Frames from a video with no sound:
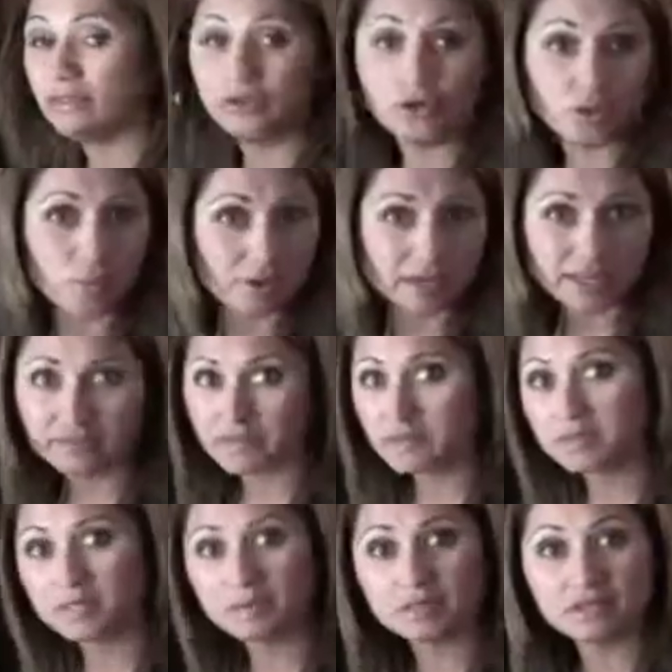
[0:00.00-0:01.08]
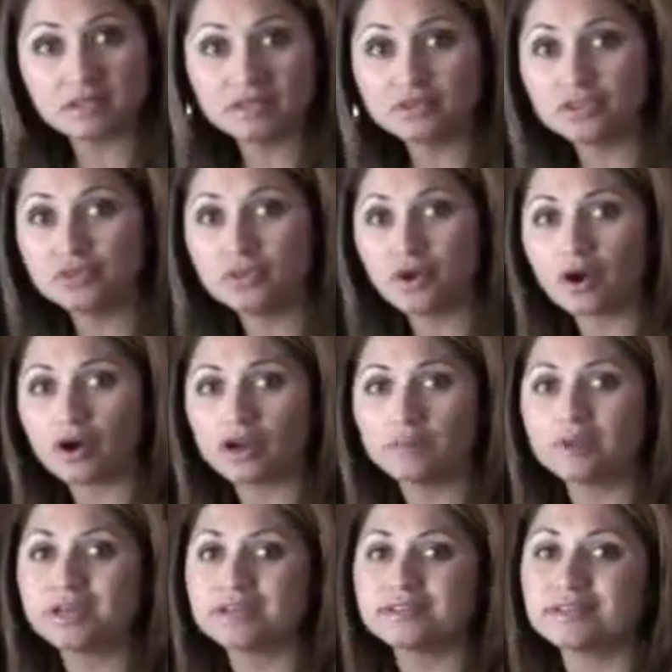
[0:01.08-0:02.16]
You don't want to give them something that's too
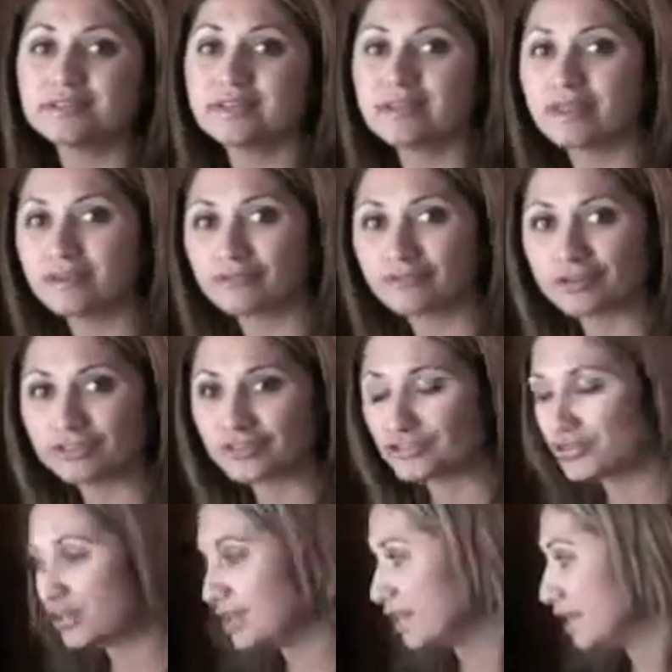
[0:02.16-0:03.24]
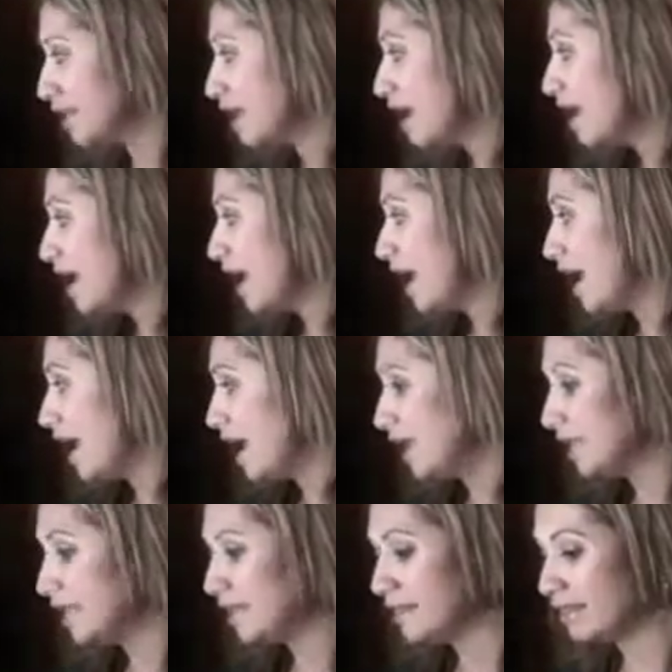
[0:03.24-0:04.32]
hard, because then they get frustrated
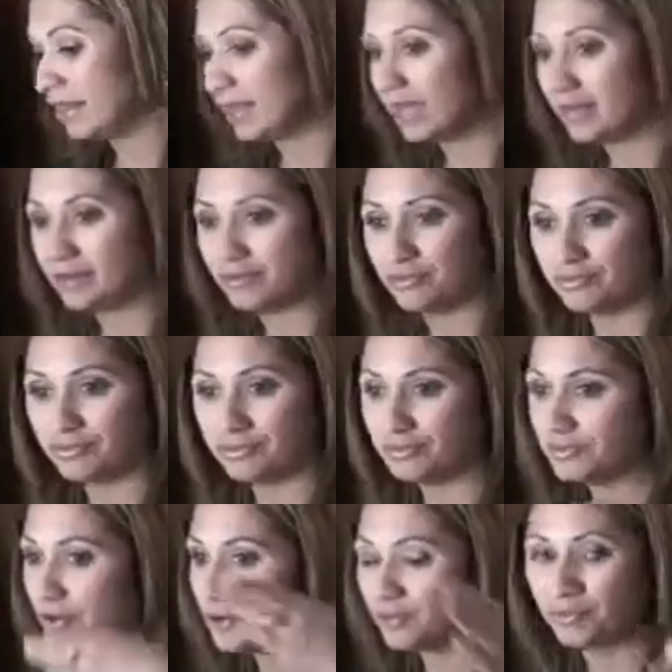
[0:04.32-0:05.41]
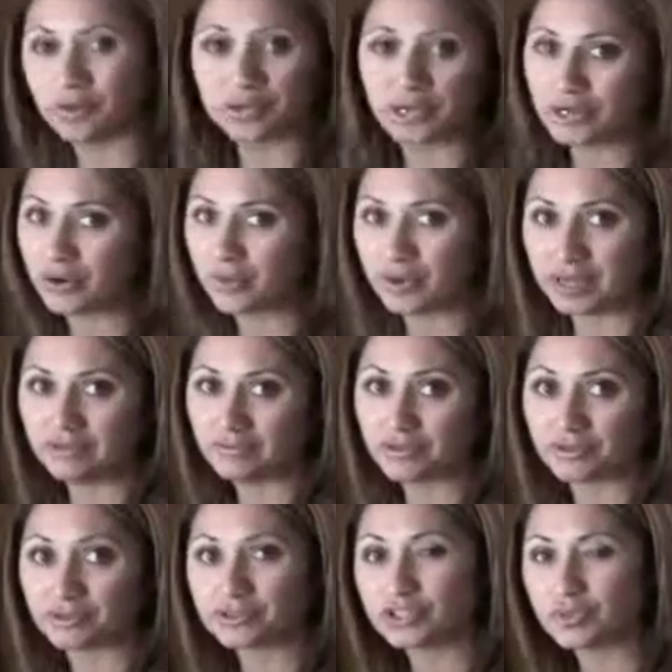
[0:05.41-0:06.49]
and they don't want to go any
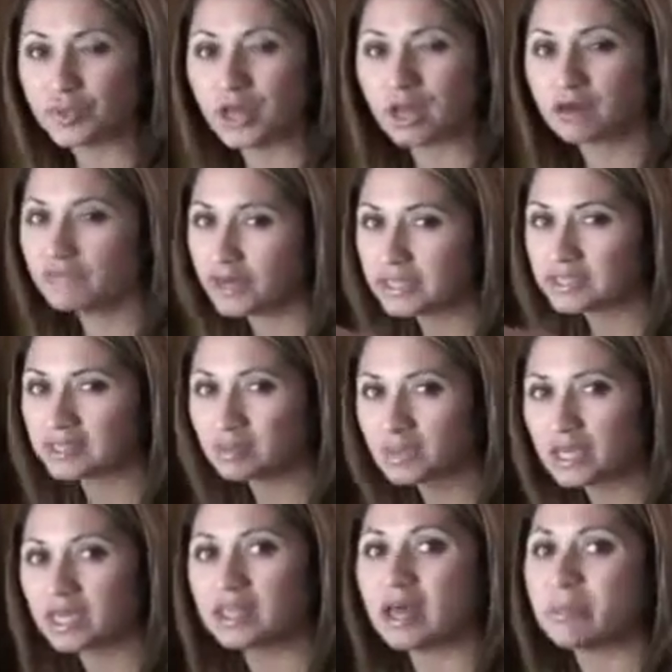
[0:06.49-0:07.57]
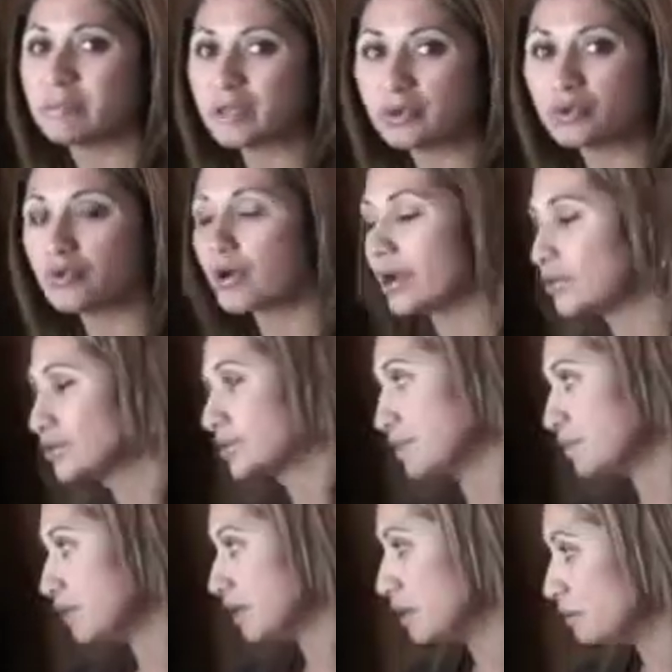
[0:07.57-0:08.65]
further. So we got to find something in that middle ground,
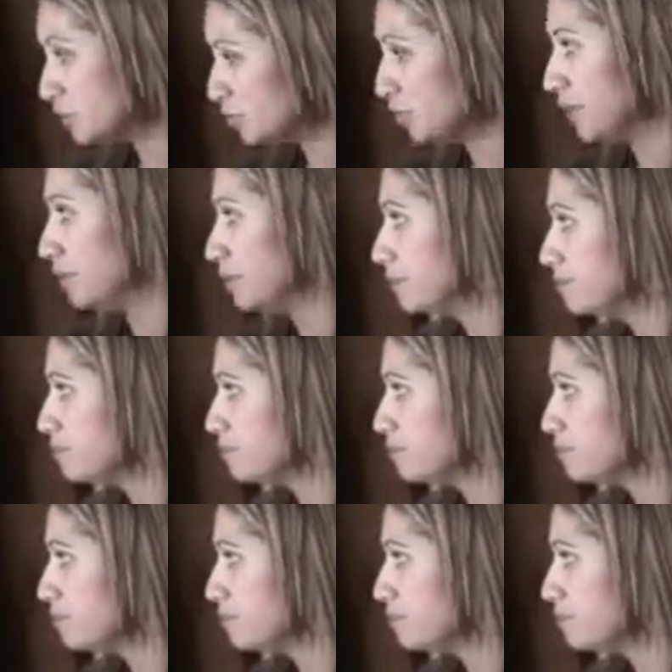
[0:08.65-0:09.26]
something in between.